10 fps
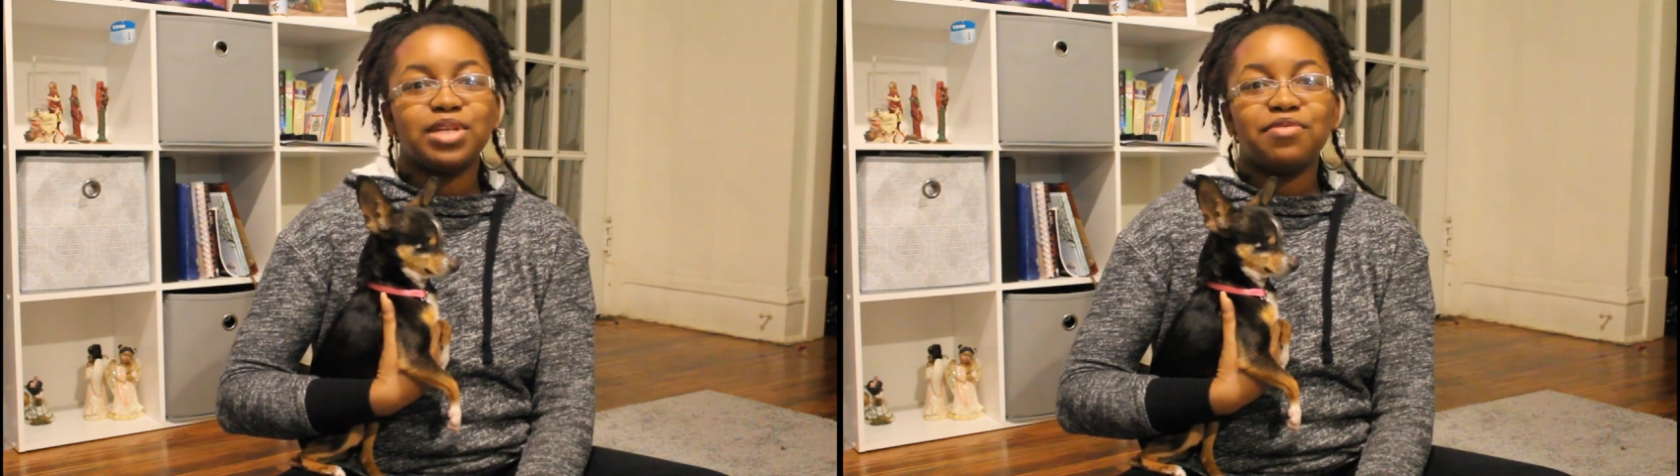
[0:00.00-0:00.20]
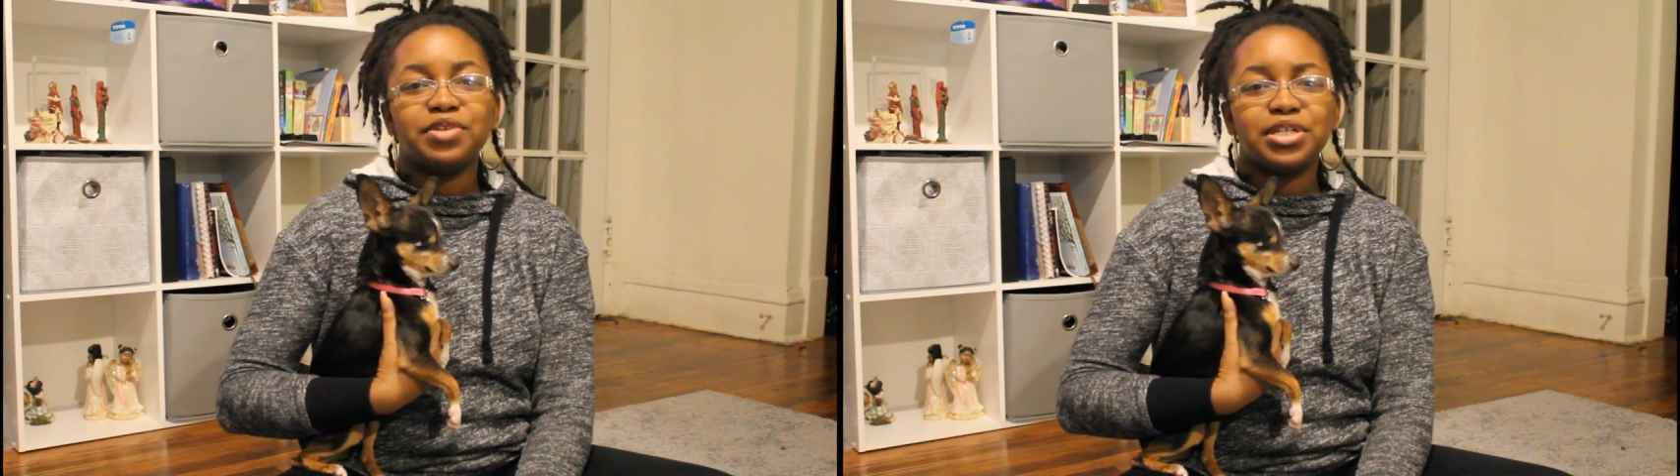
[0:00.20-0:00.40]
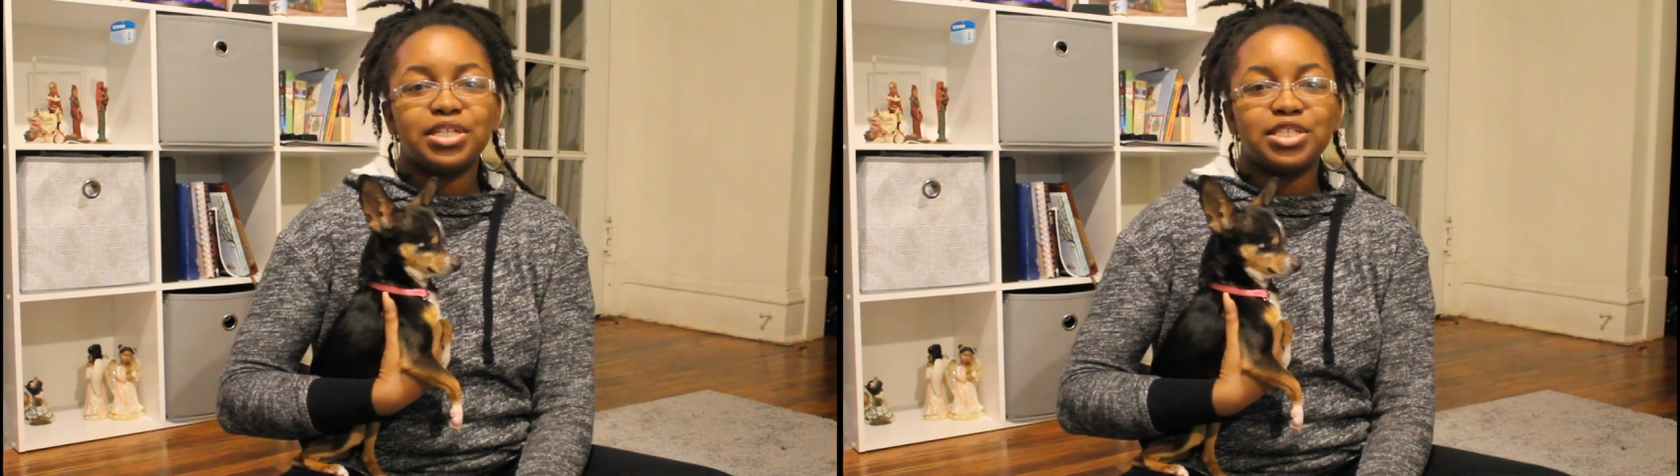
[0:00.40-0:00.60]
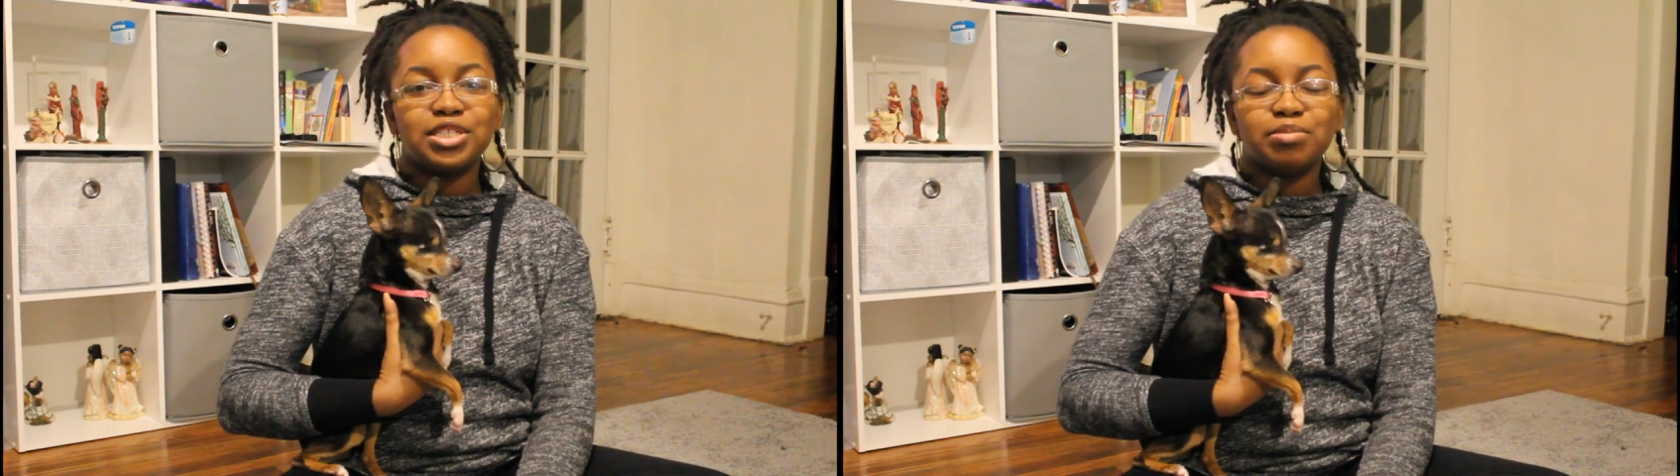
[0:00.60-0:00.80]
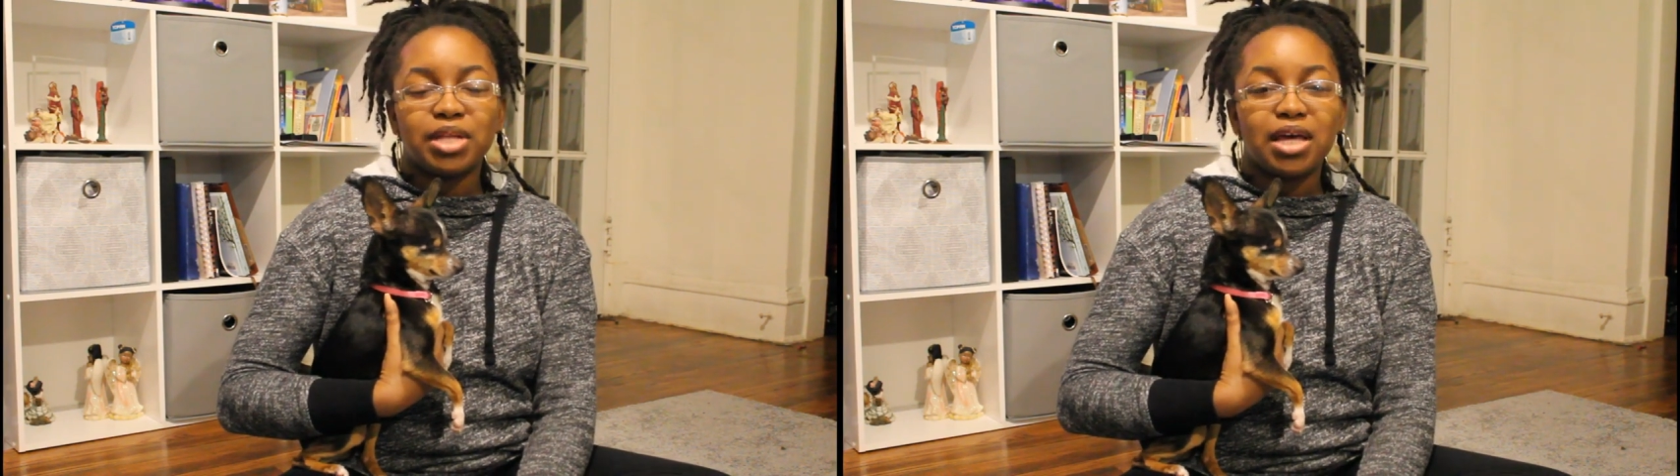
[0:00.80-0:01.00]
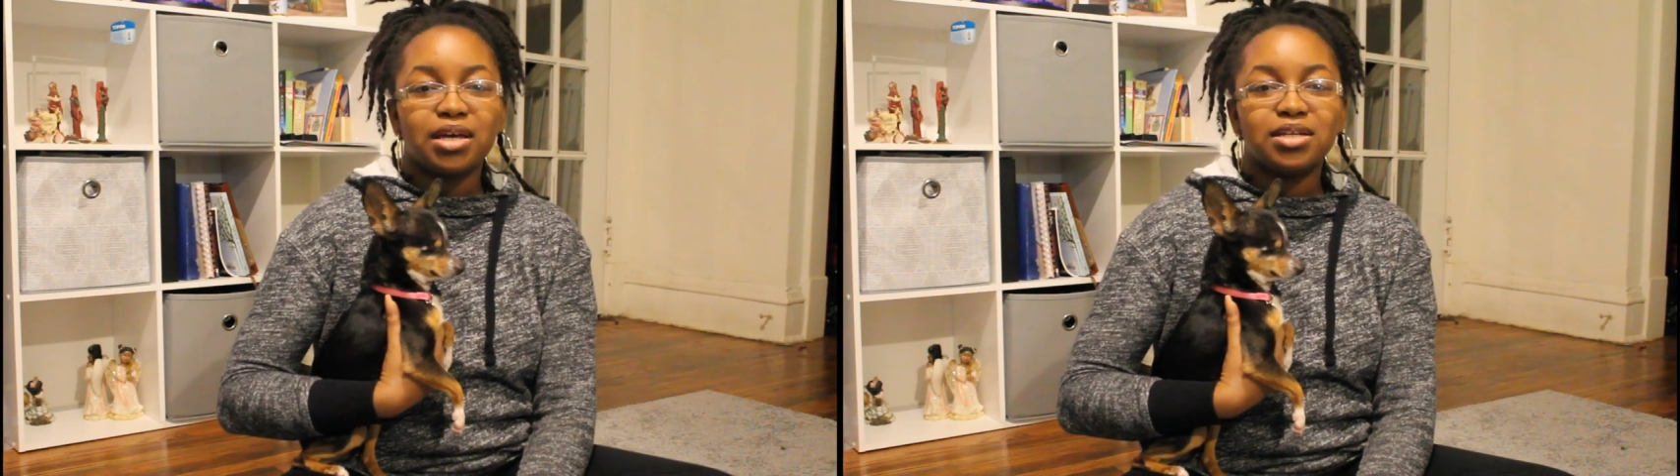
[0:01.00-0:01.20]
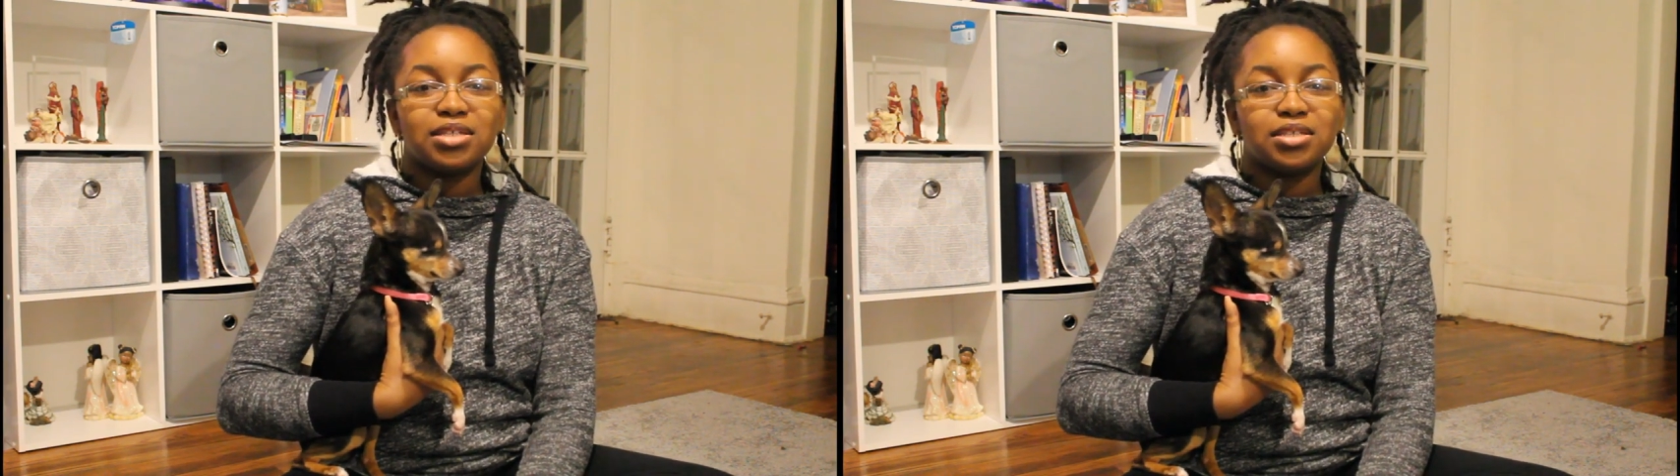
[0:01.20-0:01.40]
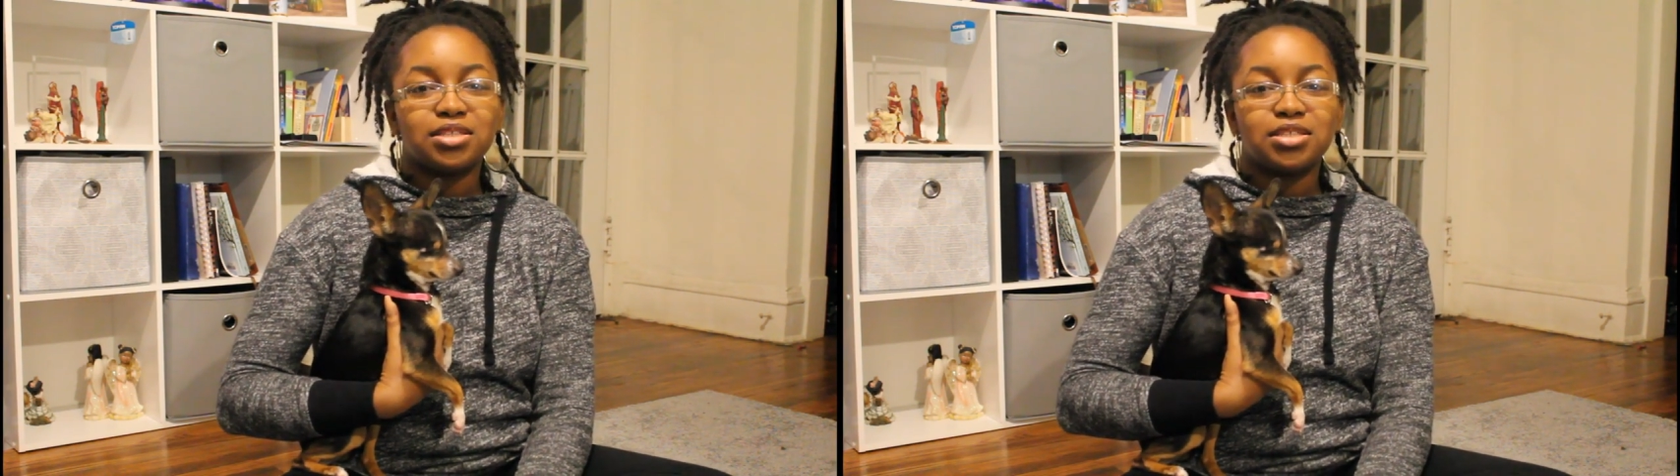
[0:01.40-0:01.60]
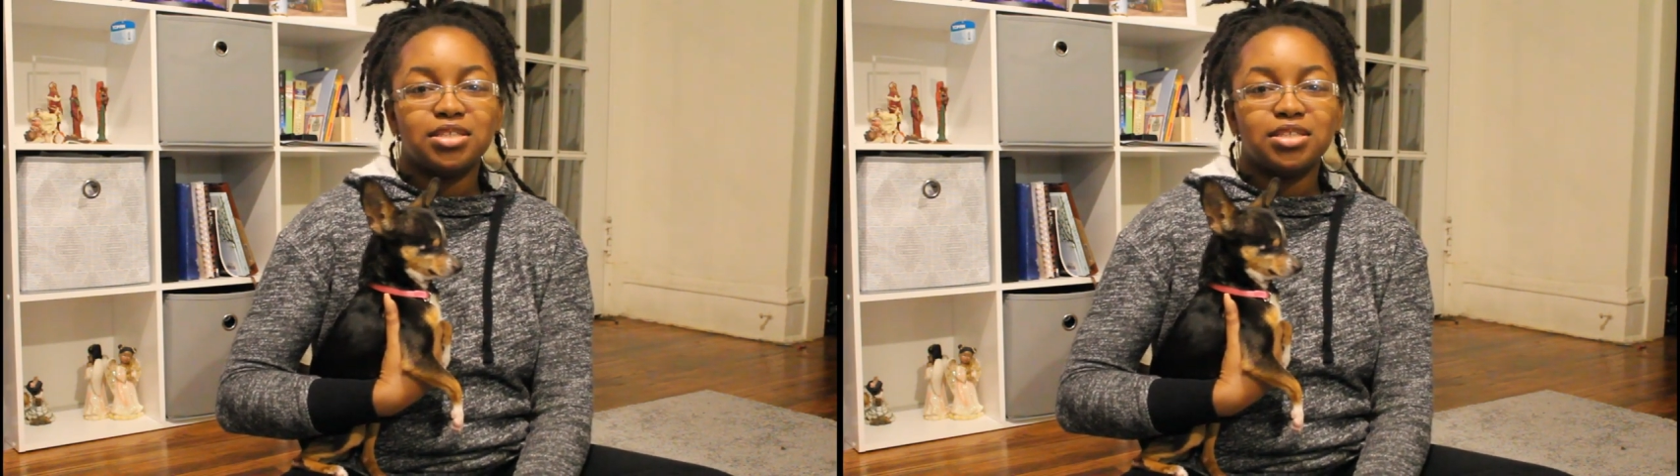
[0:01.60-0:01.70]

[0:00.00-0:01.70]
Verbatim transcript: I forget that she's blind because